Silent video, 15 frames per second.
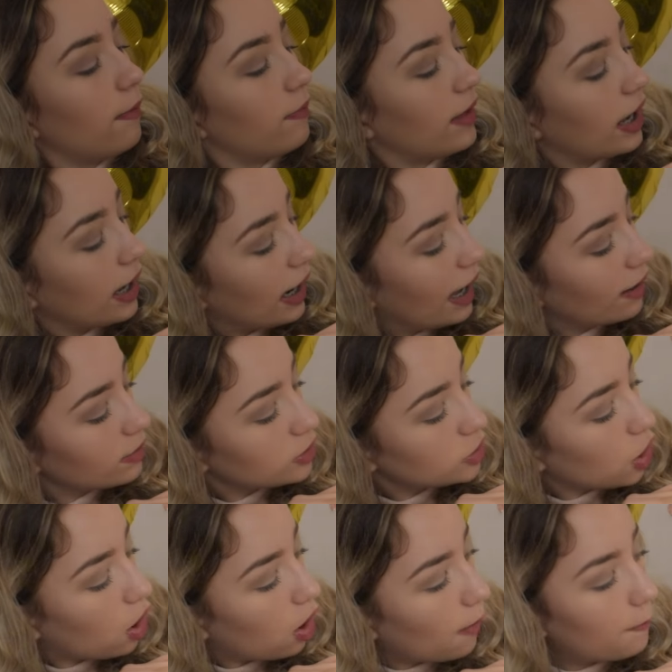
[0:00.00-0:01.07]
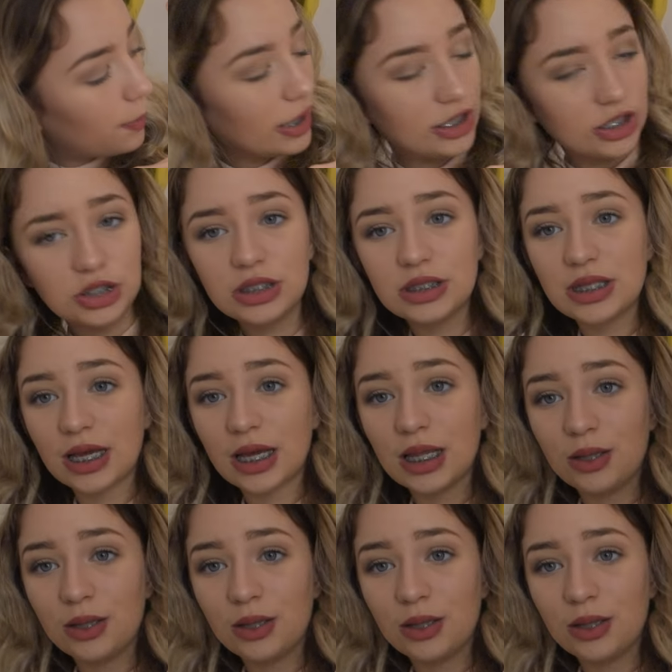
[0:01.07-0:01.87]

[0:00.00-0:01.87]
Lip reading: and then at the top it just is like